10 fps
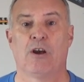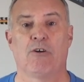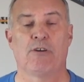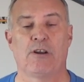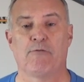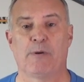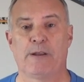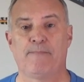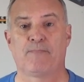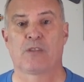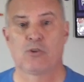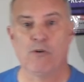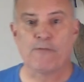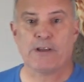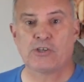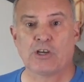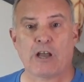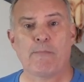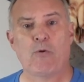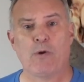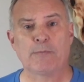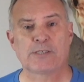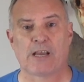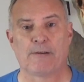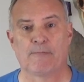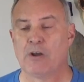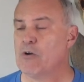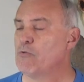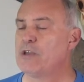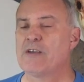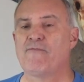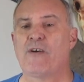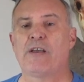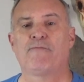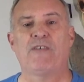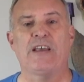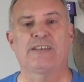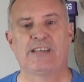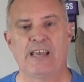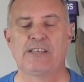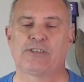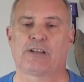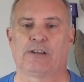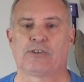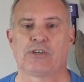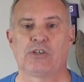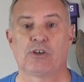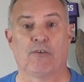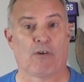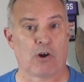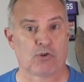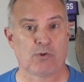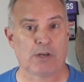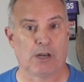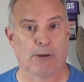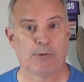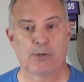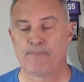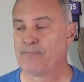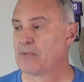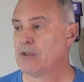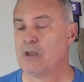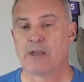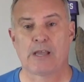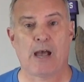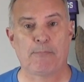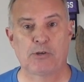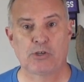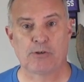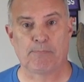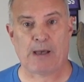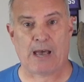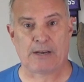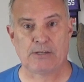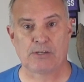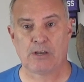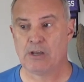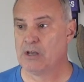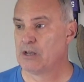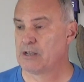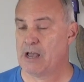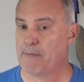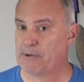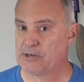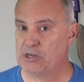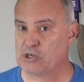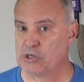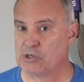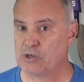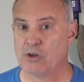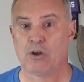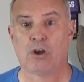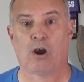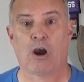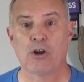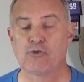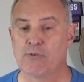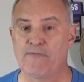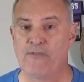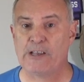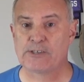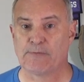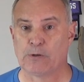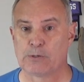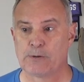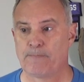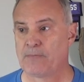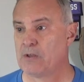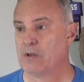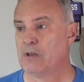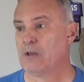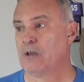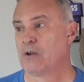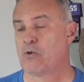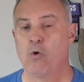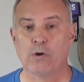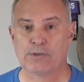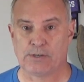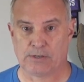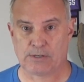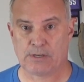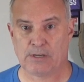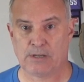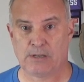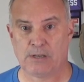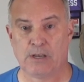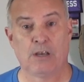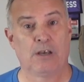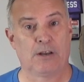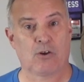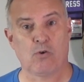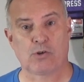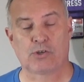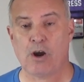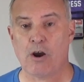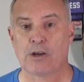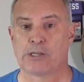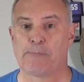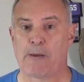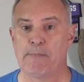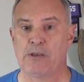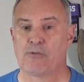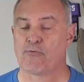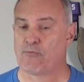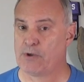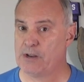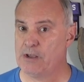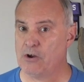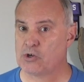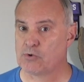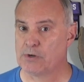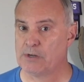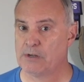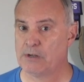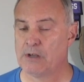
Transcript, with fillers: All right, everybody. Don't forget to check out my website, where you can find fantastic listings of archery clubs, competition bodies, competitions, archery festivals, courses, and of course targets by me, three D Archery,